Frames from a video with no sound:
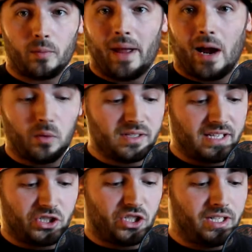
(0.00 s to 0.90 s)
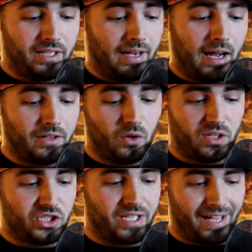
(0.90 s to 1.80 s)
her powers that she did not know
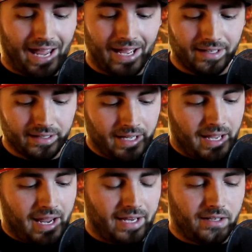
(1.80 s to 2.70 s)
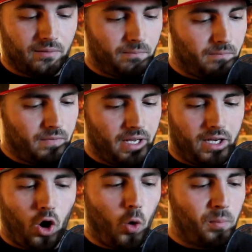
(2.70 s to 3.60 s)
that she had, and
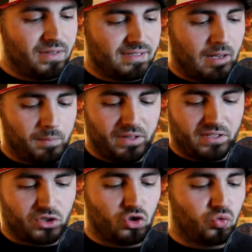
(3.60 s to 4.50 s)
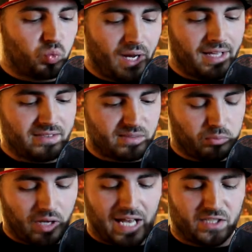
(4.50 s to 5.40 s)
it opens up in this great
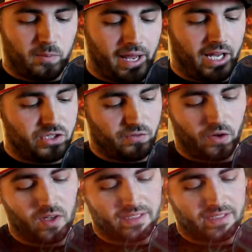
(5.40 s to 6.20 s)
splash page of her